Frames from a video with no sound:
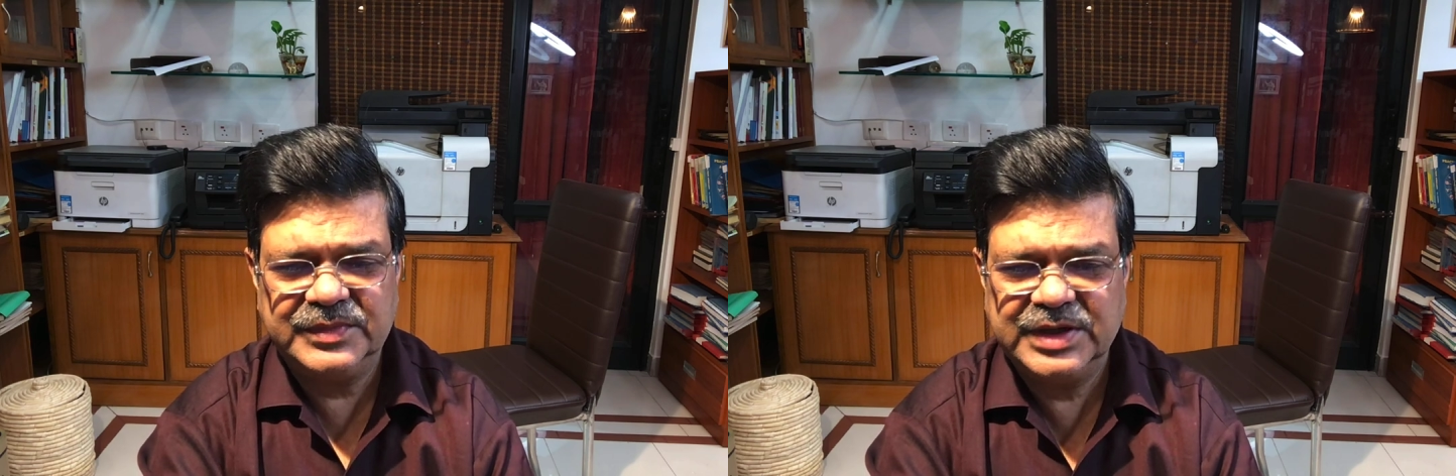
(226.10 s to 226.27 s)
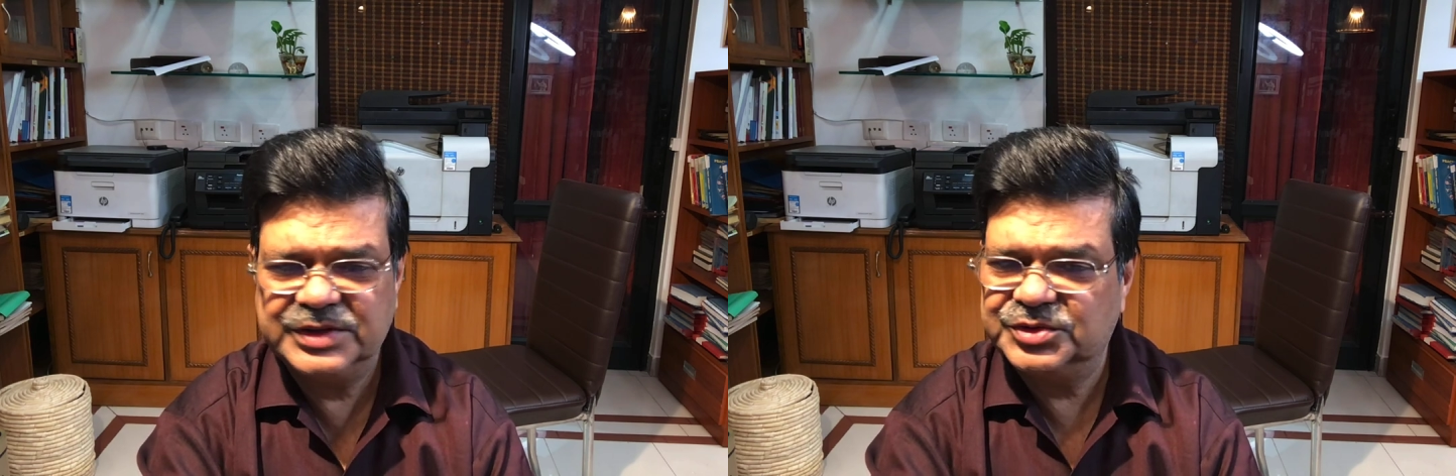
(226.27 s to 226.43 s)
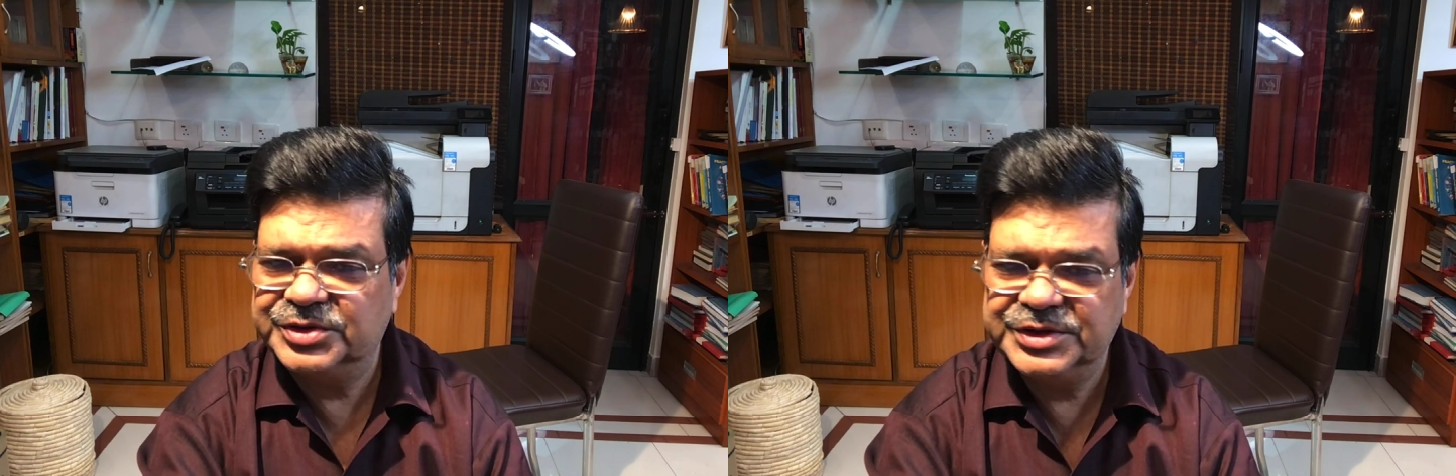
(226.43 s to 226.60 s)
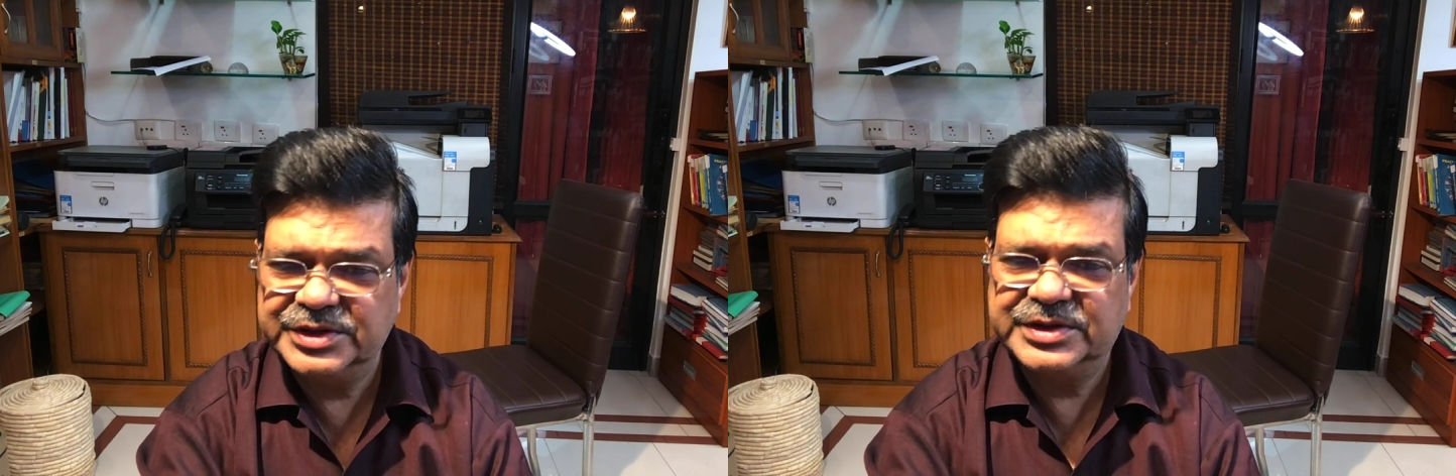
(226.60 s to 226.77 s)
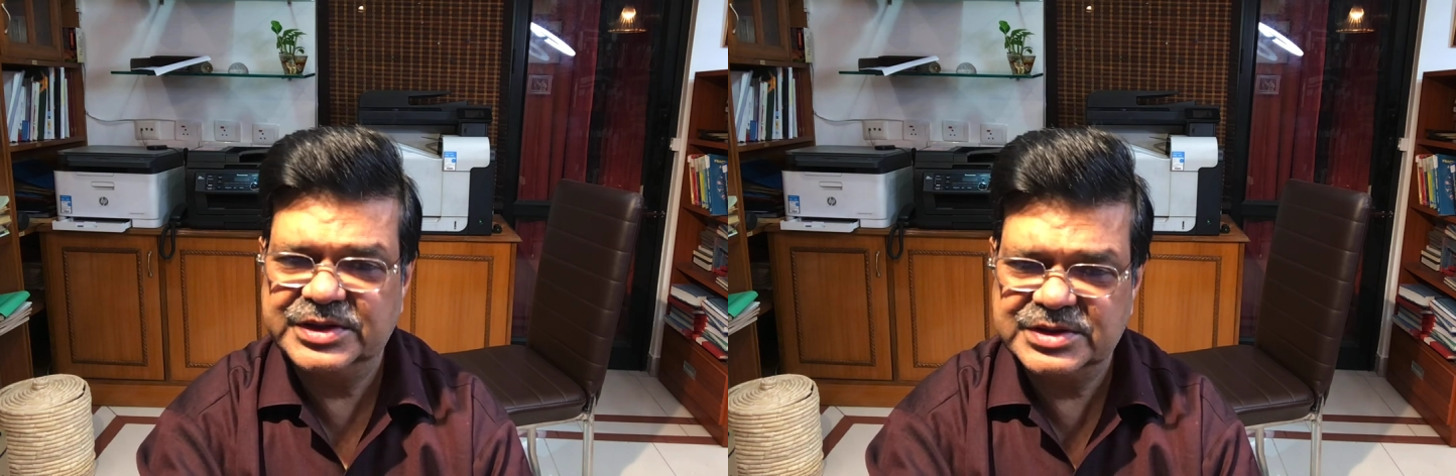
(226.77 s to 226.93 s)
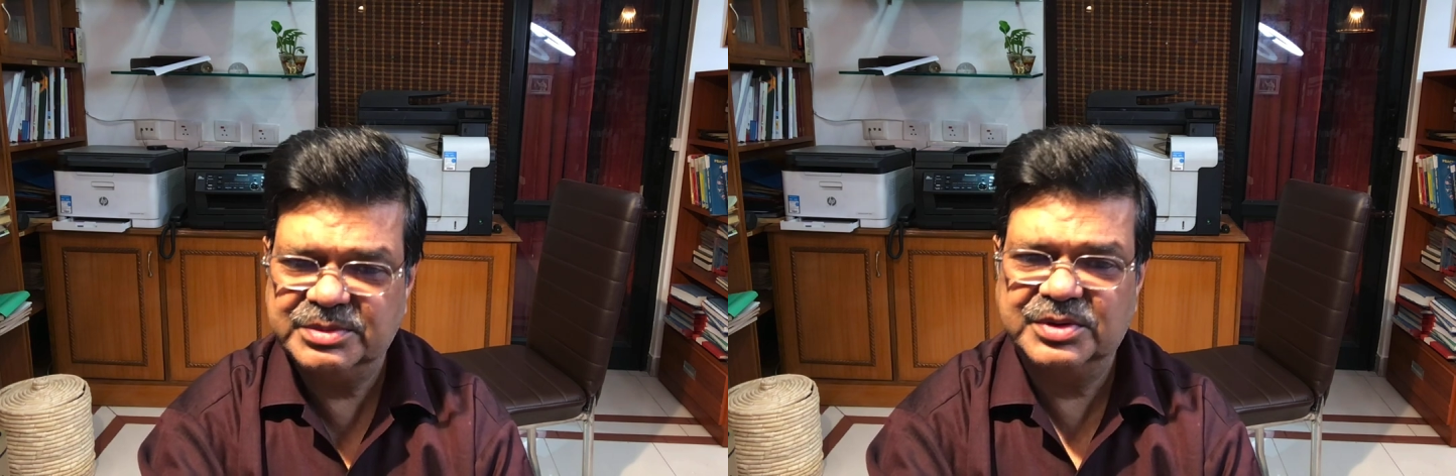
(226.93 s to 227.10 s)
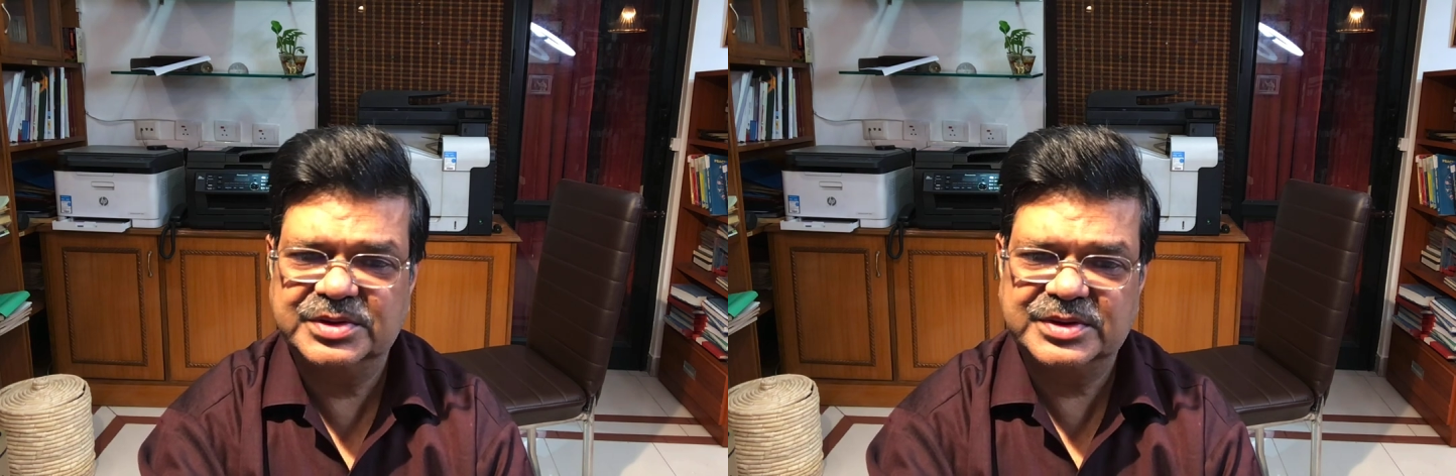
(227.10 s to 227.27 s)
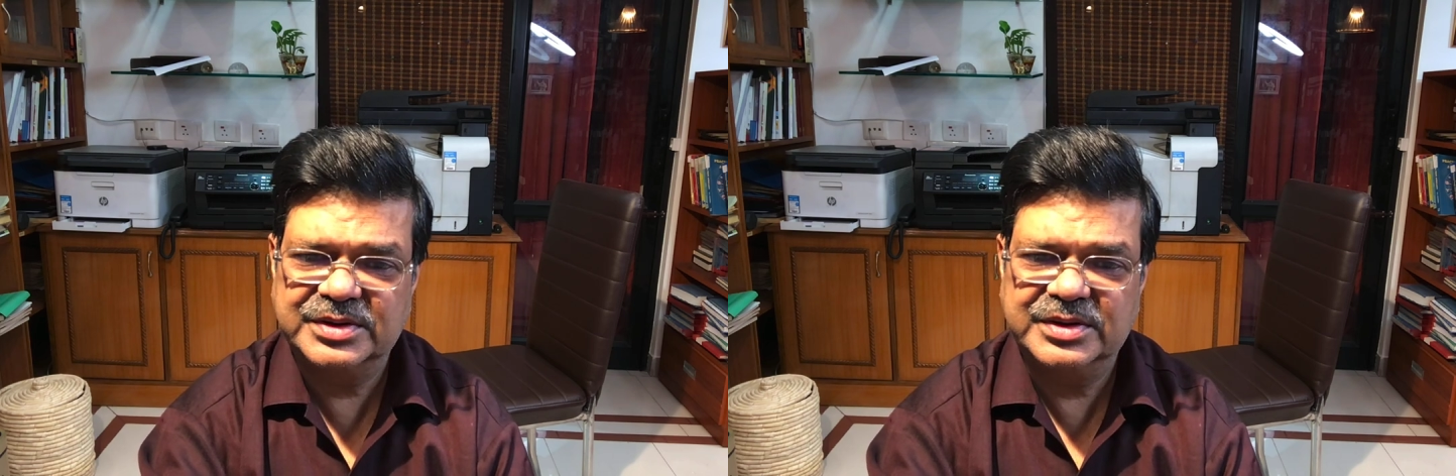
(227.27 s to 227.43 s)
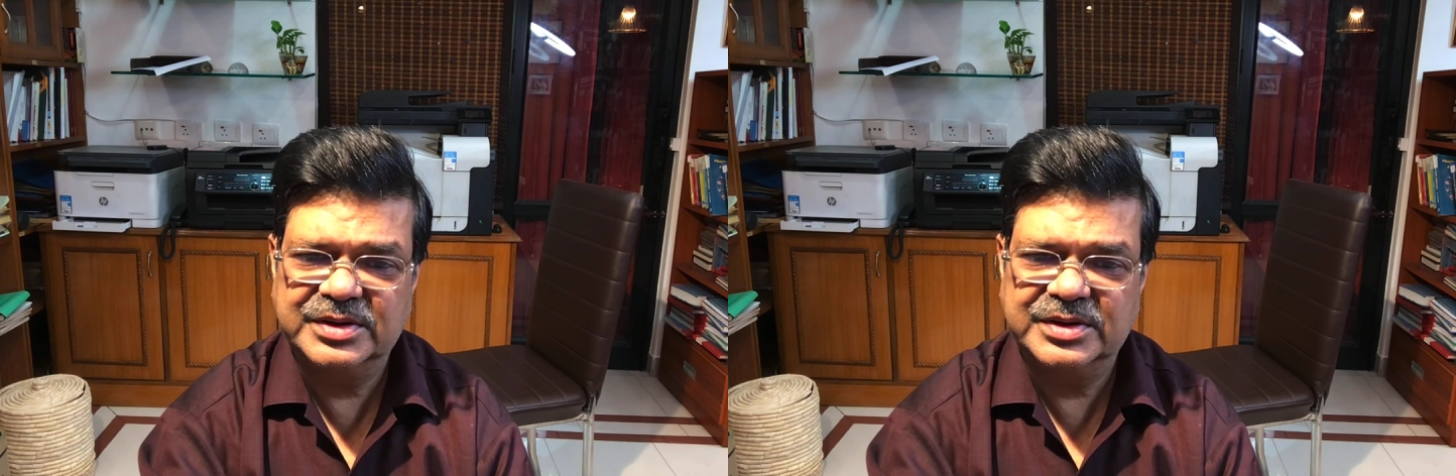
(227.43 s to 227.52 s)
so these are things about